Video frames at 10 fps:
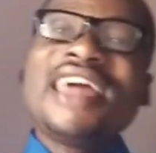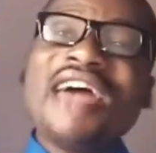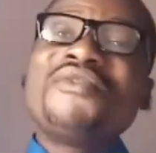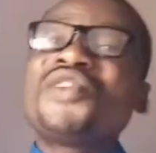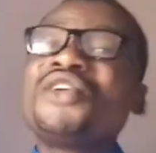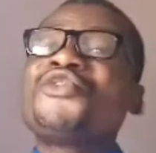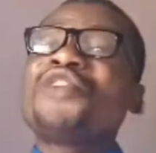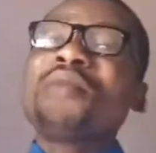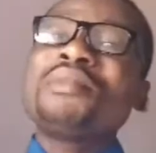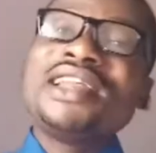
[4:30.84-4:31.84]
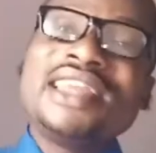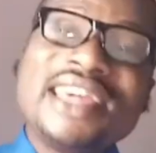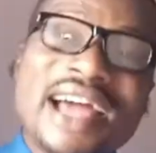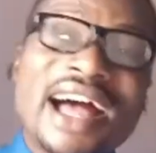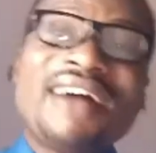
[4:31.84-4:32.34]
Every
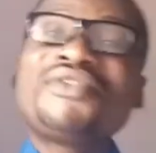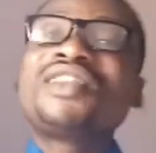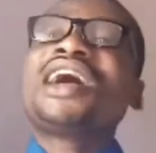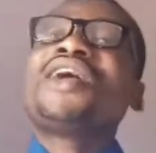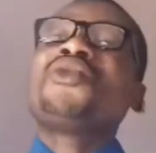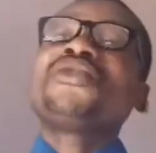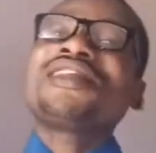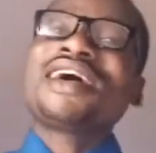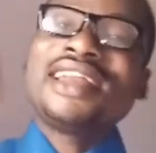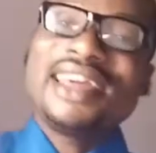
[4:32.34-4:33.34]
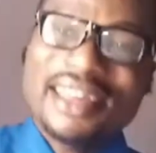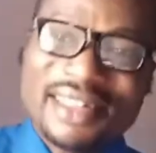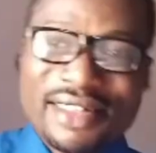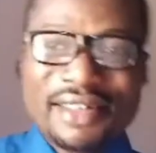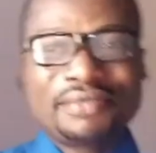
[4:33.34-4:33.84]
family have their own challenge.
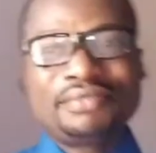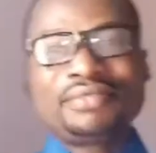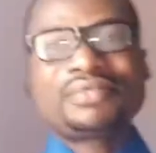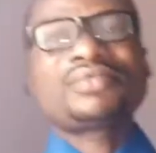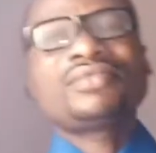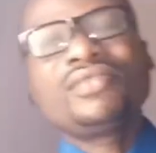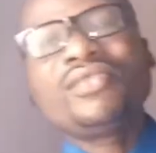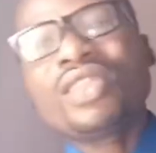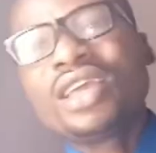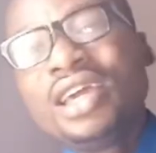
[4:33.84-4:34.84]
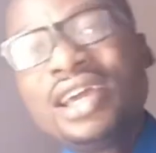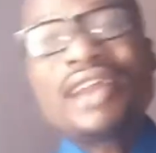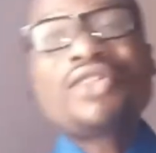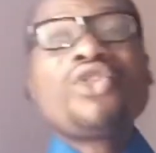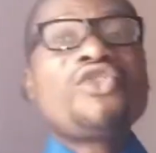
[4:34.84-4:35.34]
There
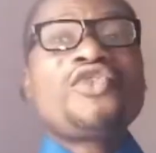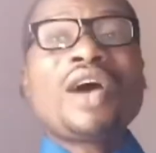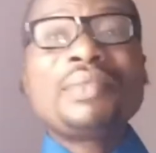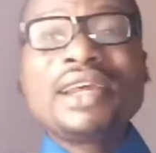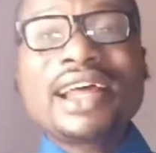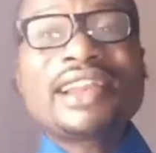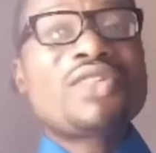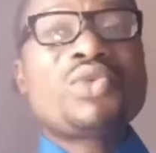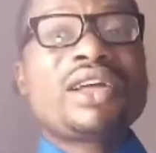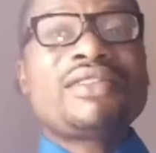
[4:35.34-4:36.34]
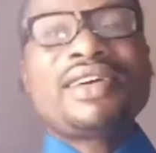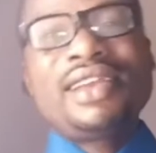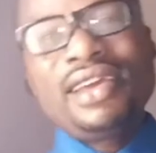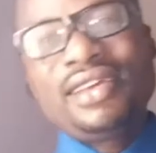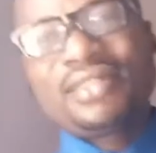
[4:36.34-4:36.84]
is no family that is without
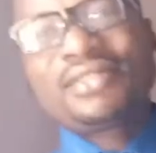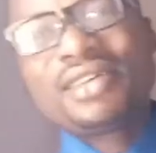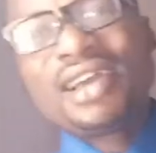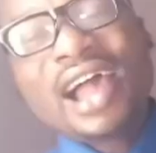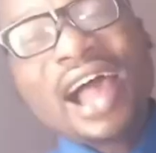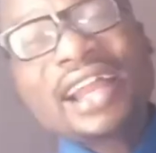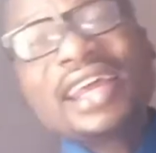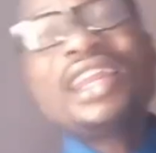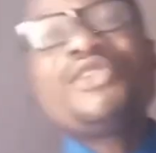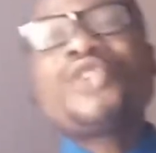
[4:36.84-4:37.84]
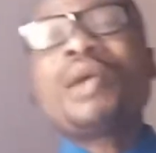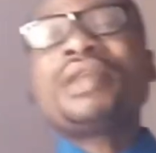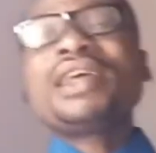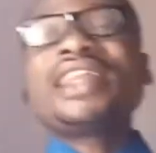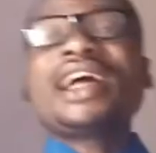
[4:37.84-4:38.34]
challenge. And any
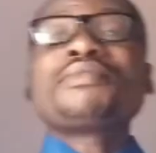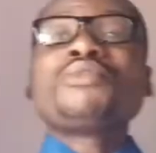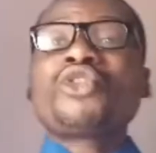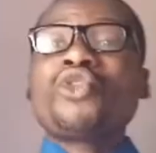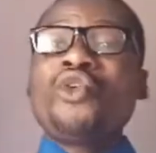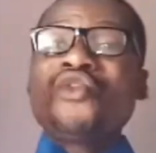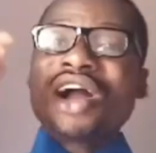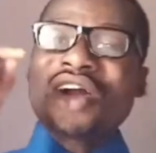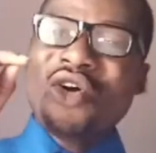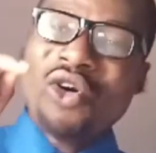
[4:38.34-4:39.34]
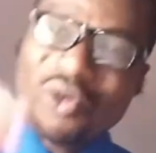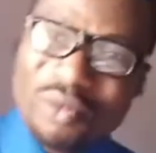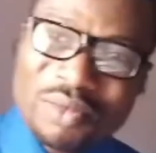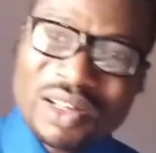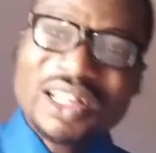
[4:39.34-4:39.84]
family that must overcome
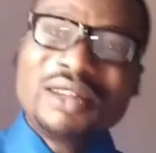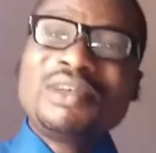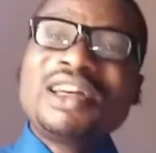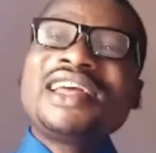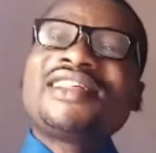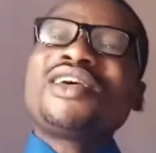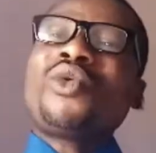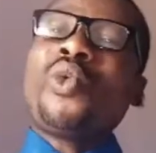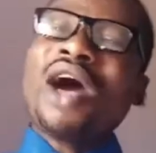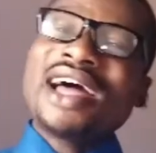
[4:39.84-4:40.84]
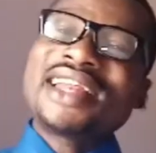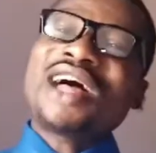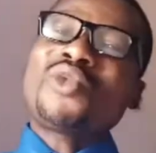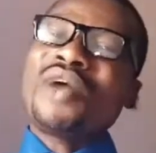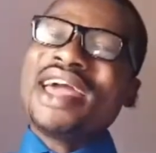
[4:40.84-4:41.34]
is the one
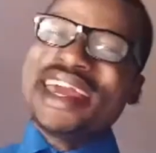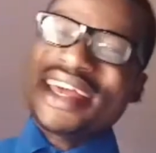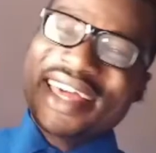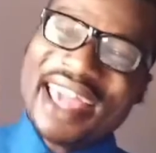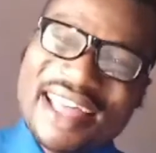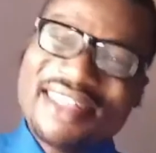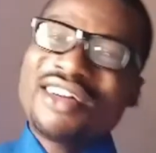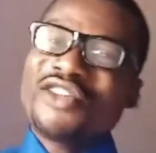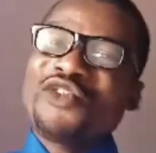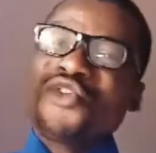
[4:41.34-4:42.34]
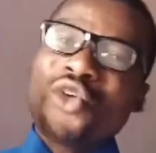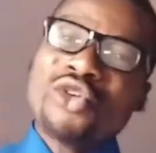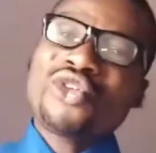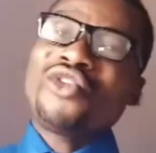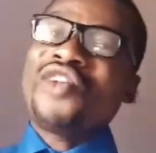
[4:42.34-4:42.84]
that will engage the
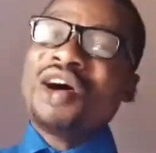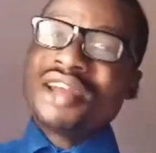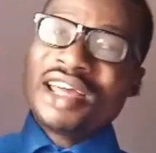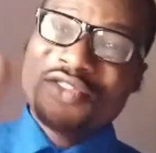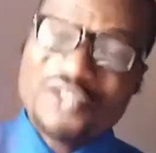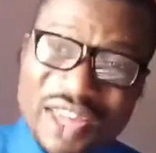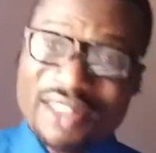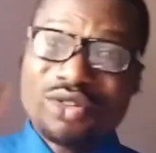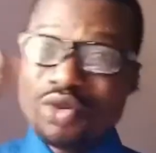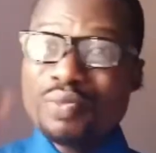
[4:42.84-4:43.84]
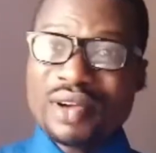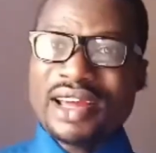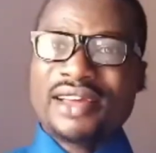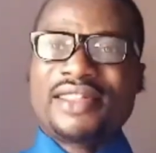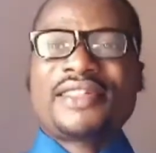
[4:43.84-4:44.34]
force of violent faith through
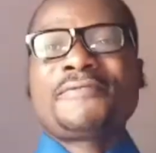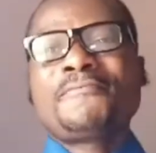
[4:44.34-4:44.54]
prayers.